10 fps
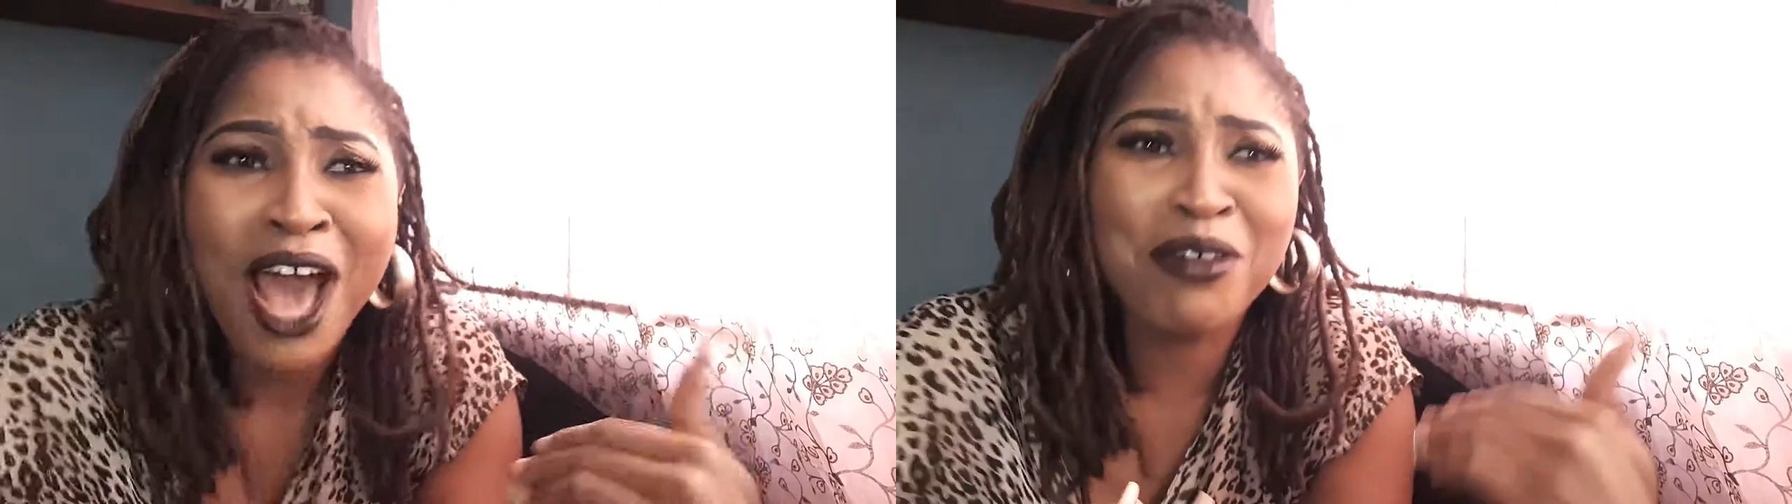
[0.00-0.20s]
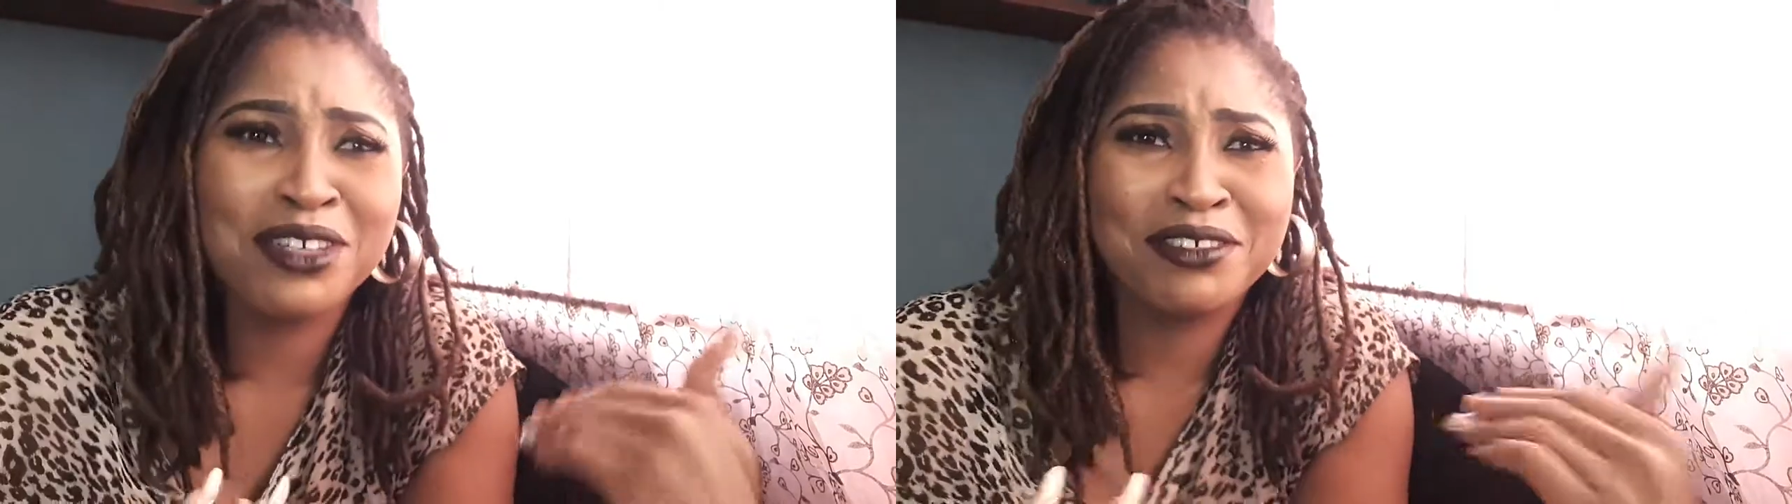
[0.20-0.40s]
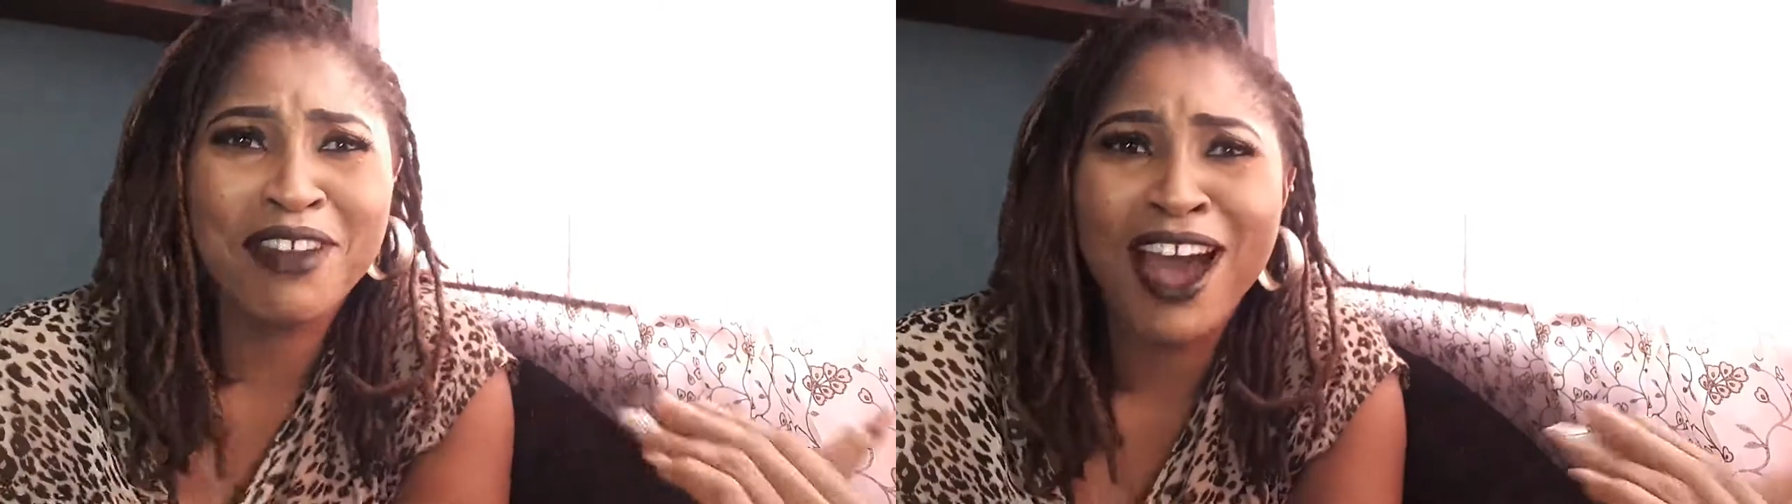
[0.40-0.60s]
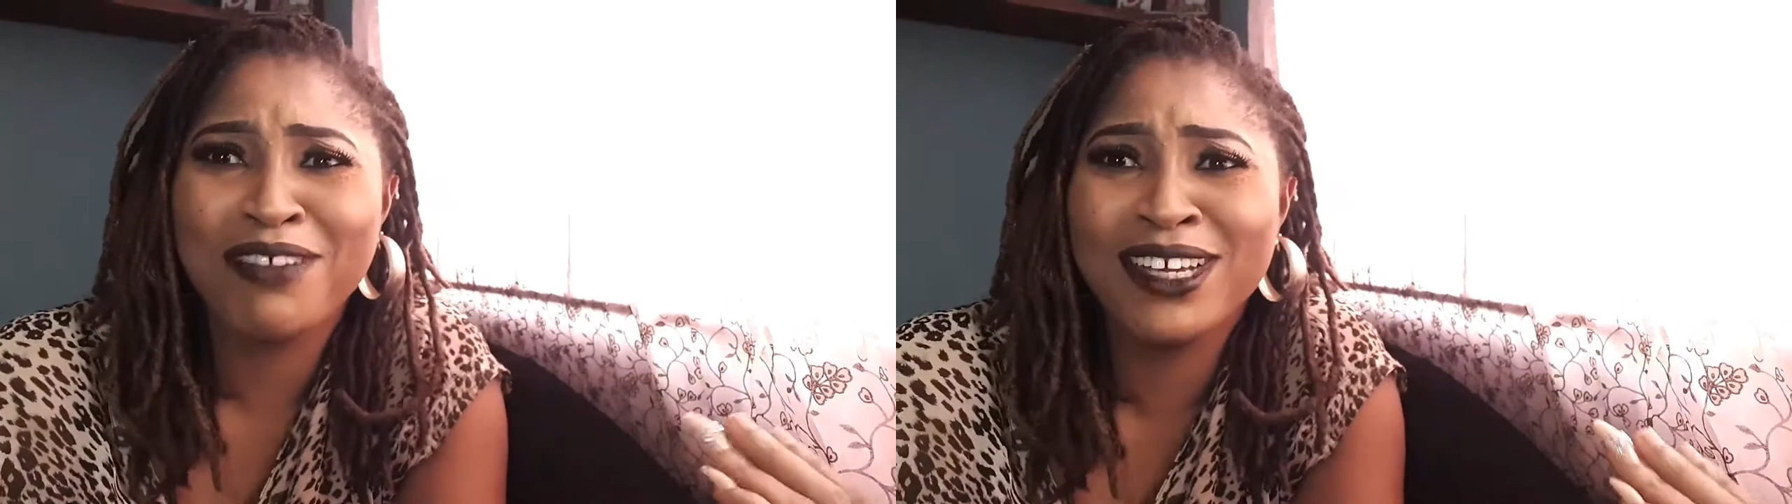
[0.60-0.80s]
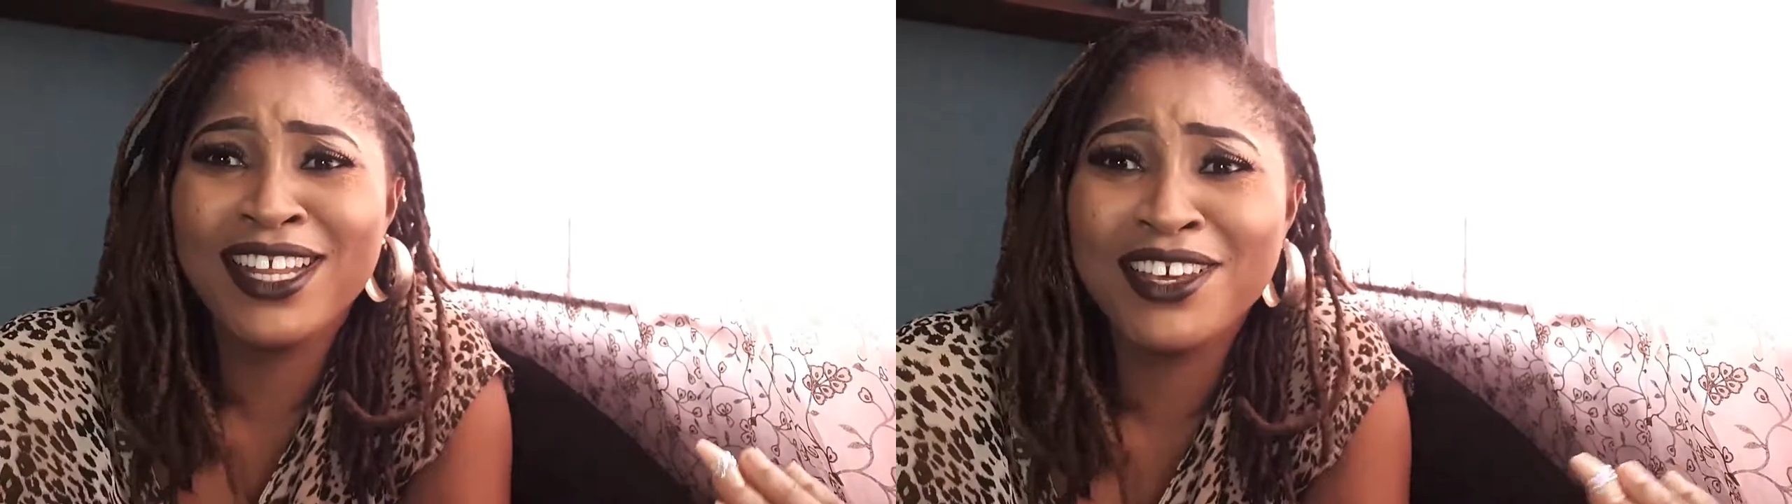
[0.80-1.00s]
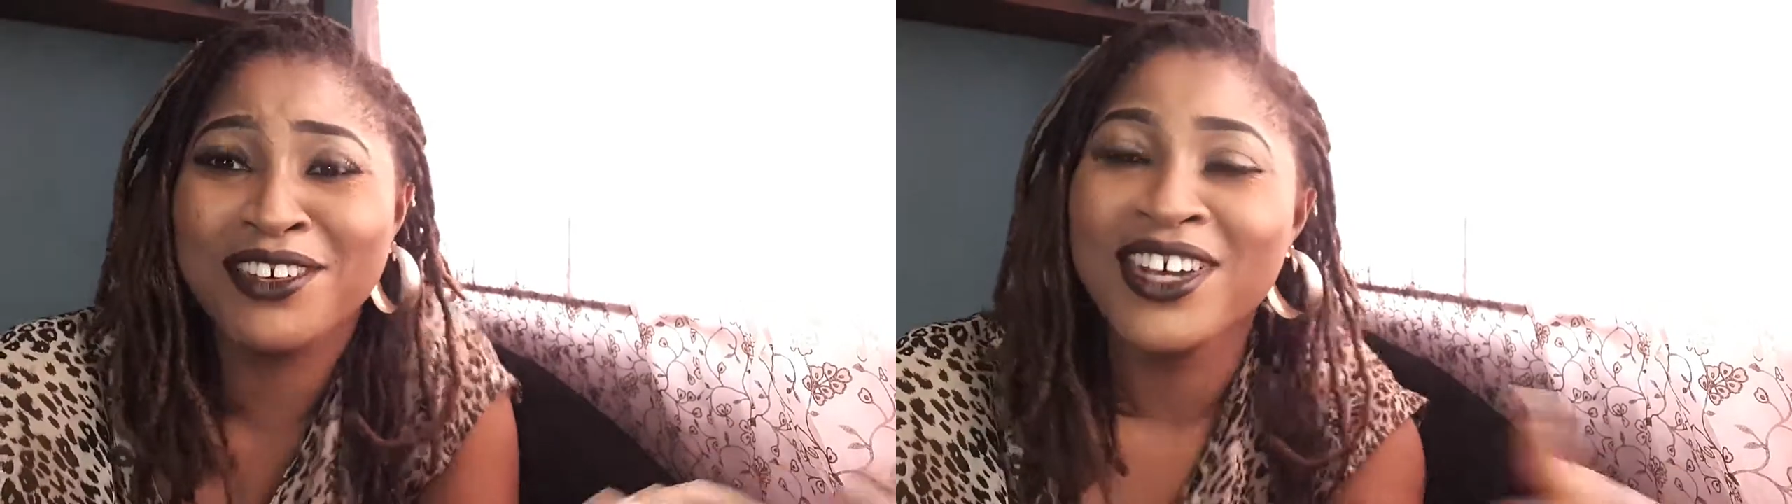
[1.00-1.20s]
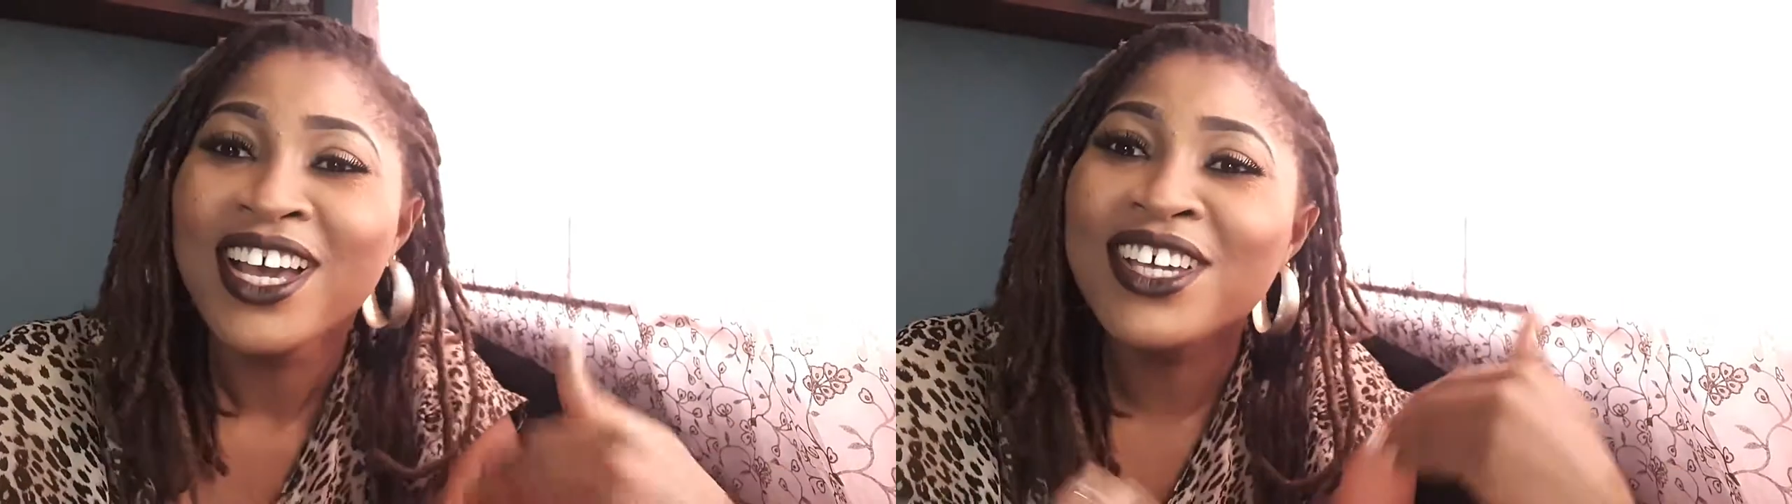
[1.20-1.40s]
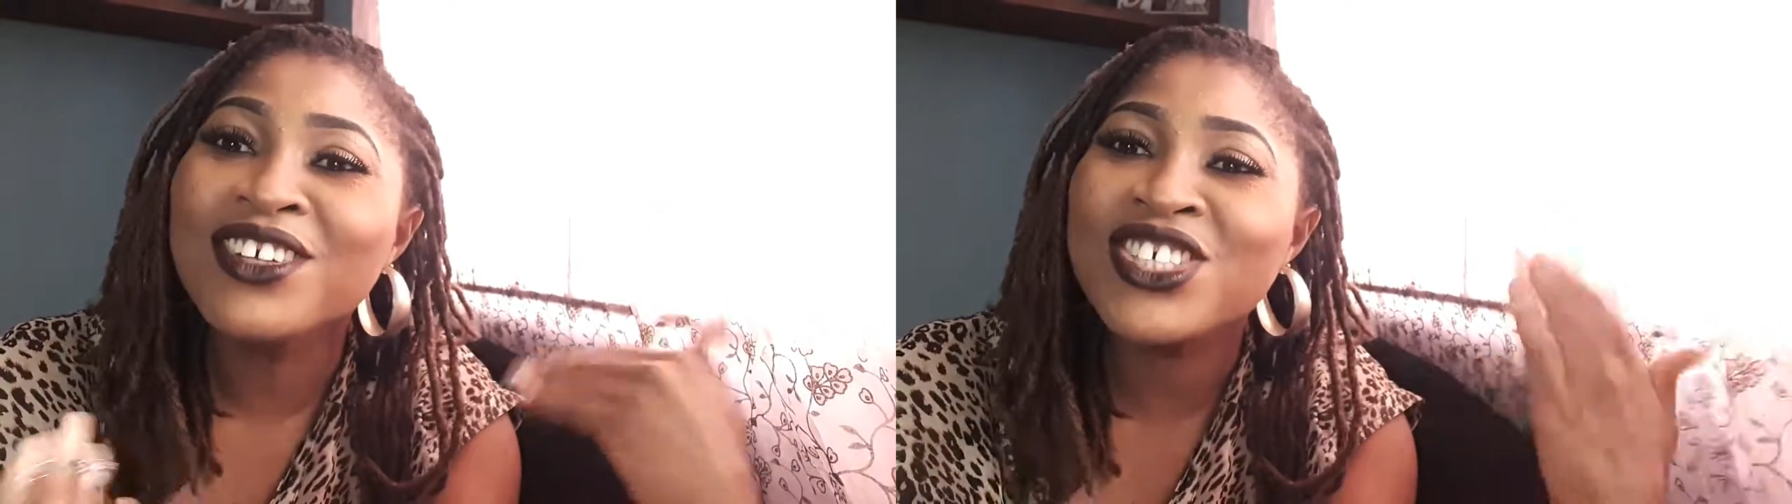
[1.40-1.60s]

you know,